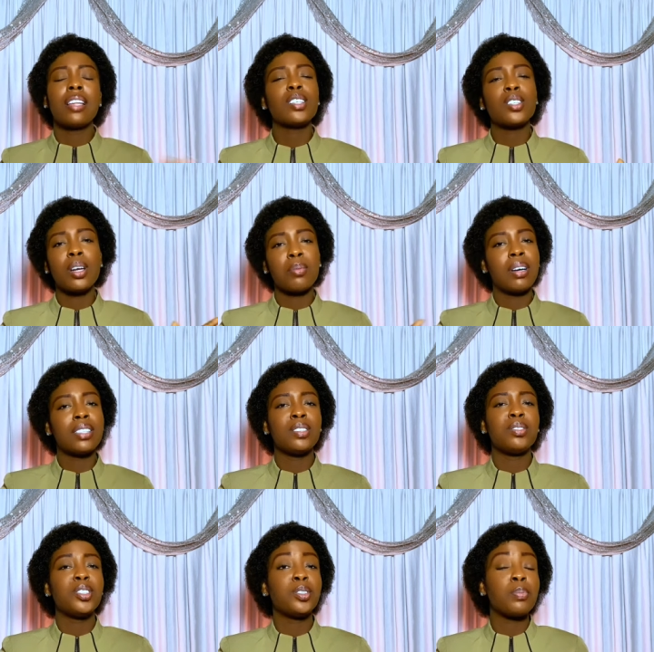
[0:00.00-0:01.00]
That's all about
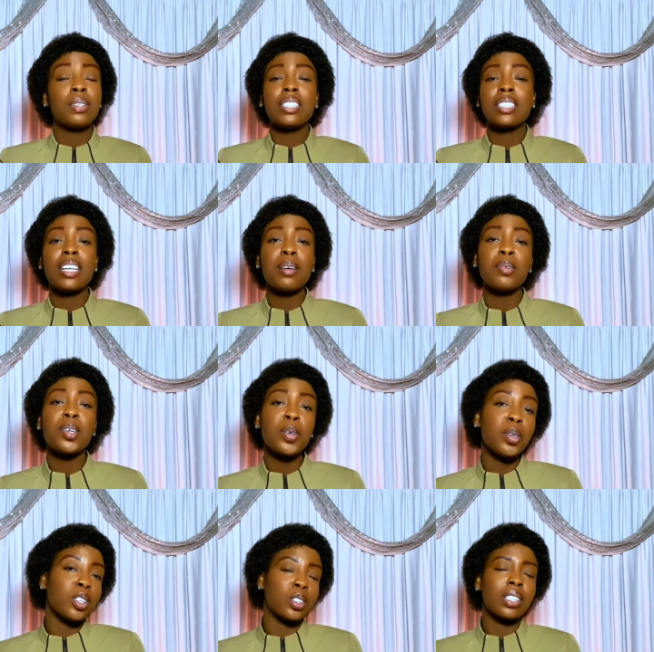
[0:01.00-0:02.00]
this video. Please let me
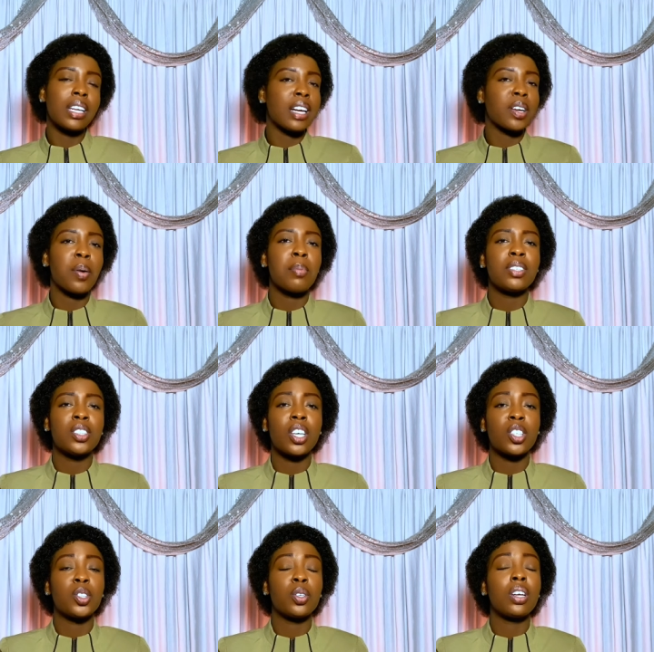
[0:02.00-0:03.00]
know your thought in the comment
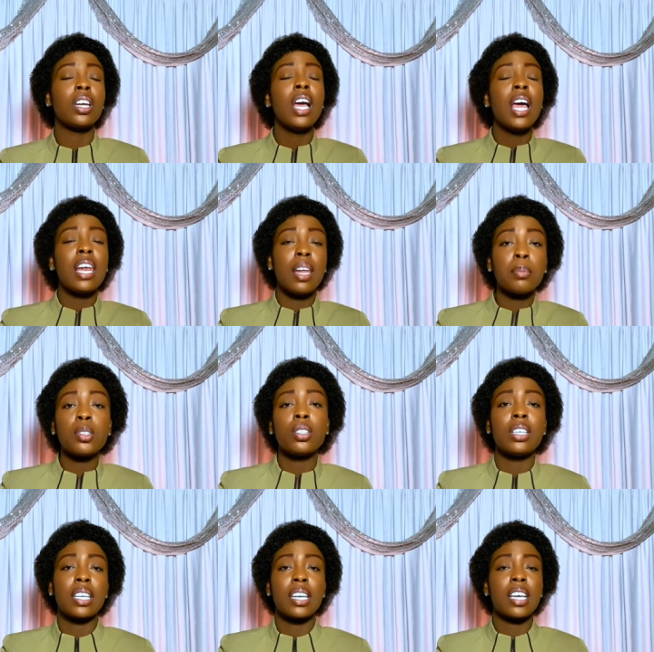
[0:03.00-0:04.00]
section. Let me do
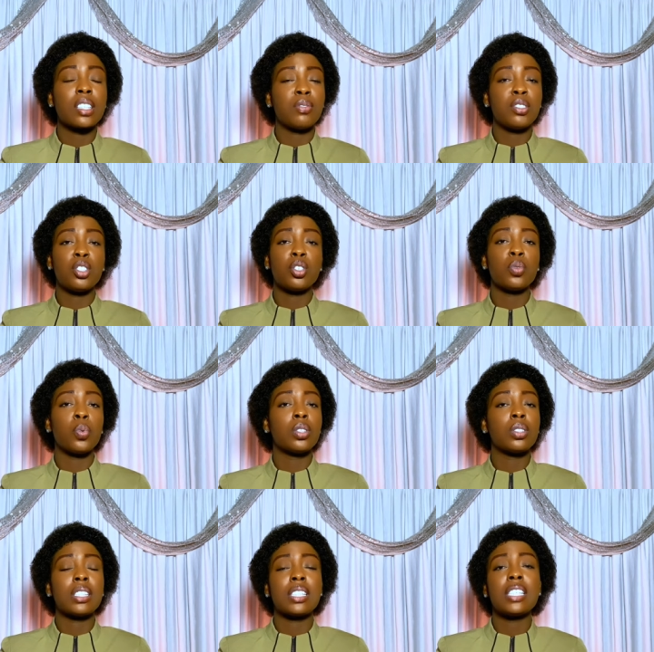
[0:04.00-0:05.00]
my next video you
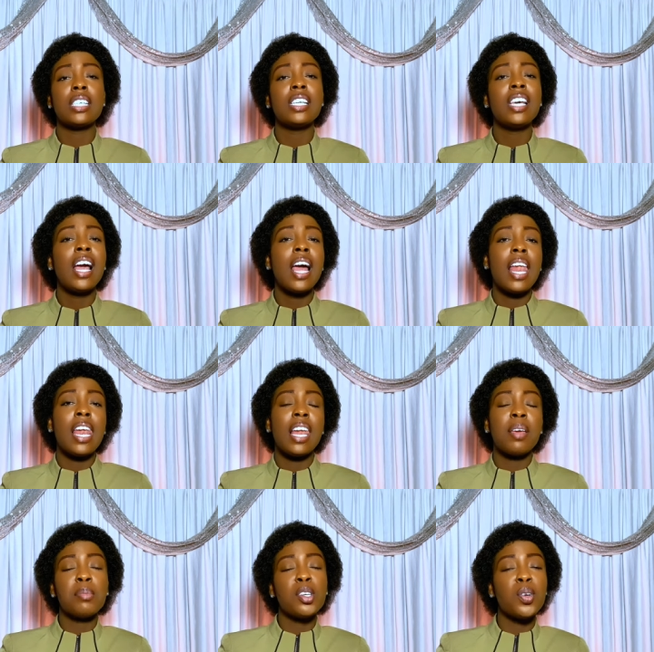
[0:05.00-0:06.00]
want to see.
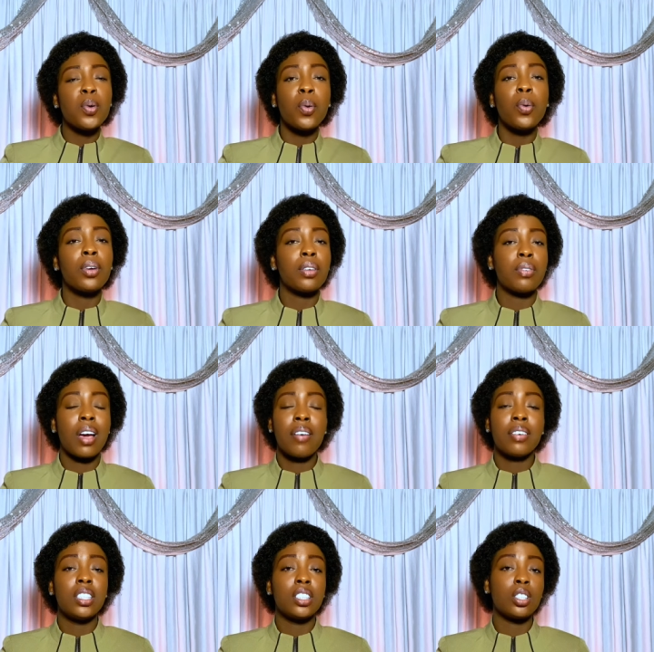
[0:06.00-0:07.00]
Let me know if you
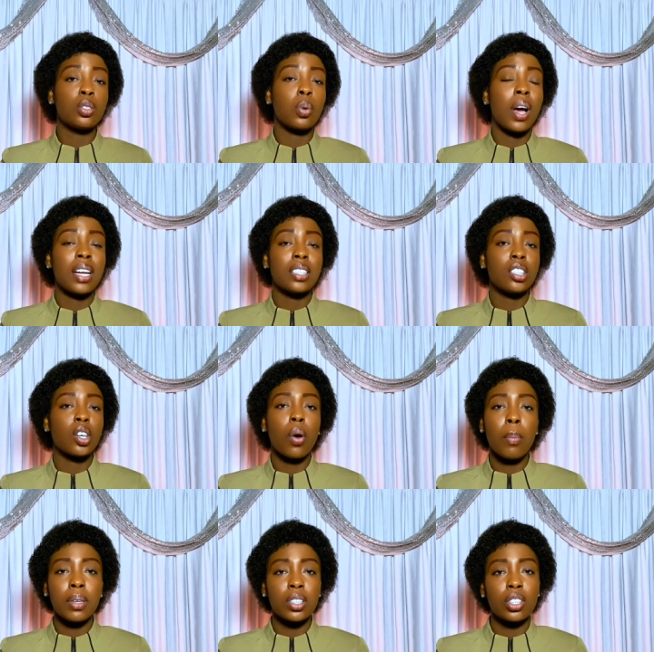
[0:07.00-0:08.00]
have anything to add in the
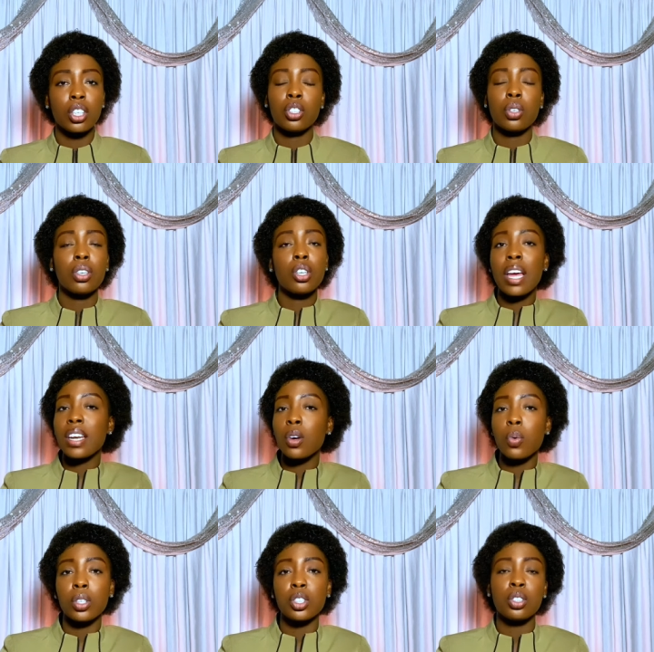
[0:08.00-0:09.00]
comment section. Any
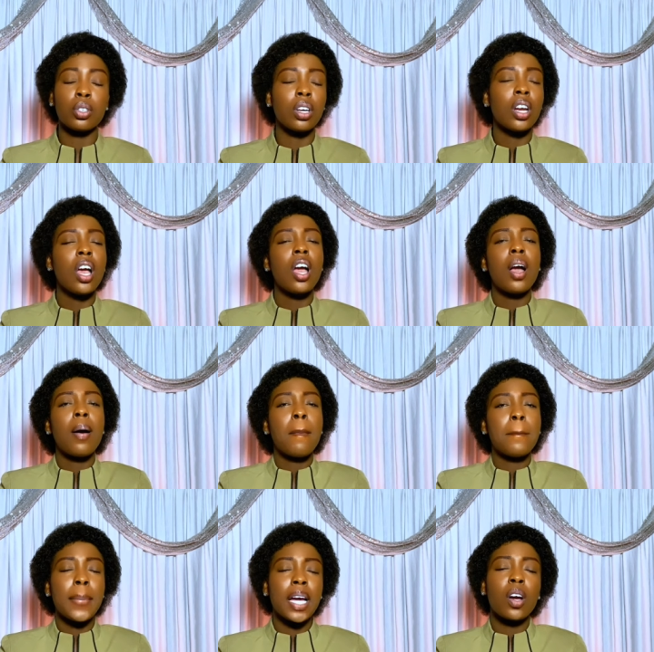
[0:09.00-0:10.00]
question,
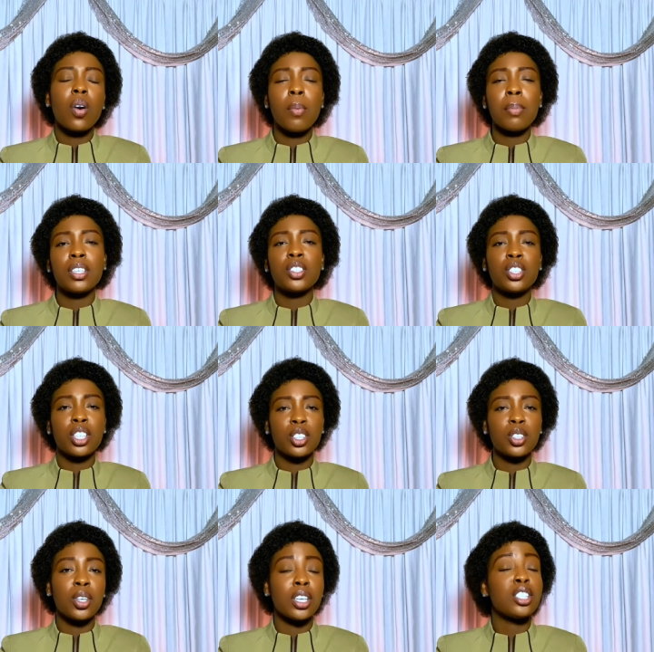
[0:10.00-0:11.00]
my comment
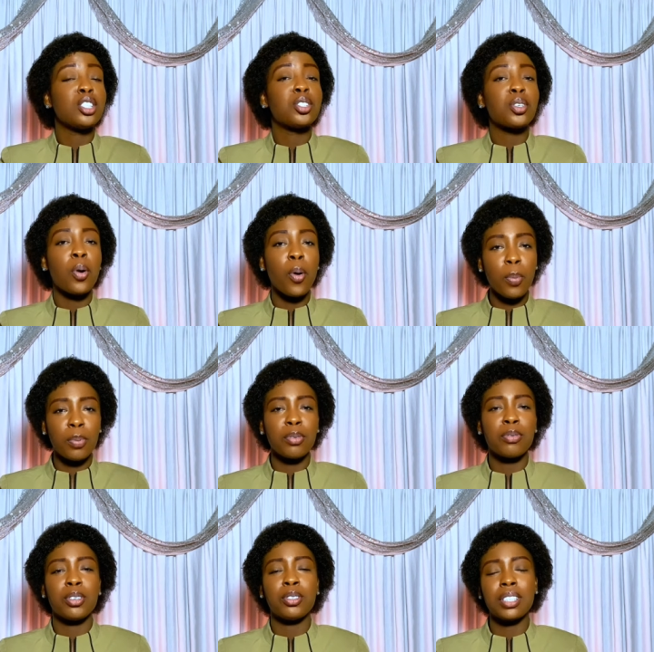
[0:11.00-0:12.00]
section is
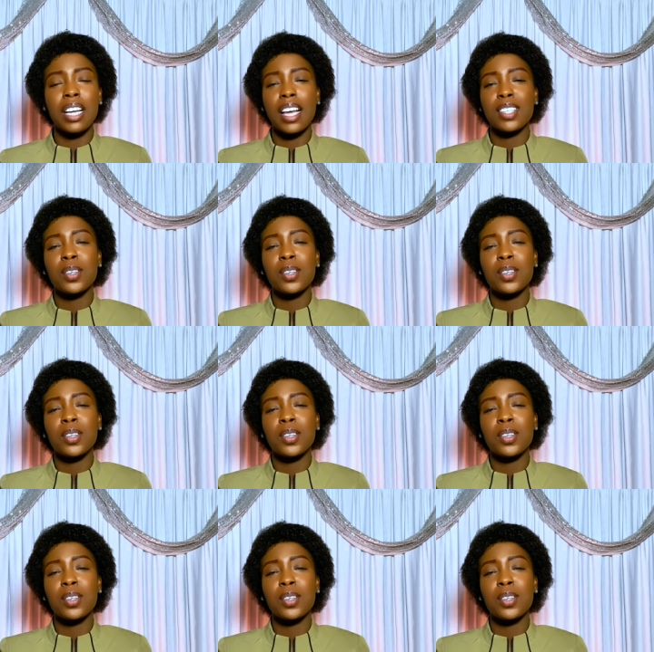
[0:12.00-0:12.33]
open for you guys.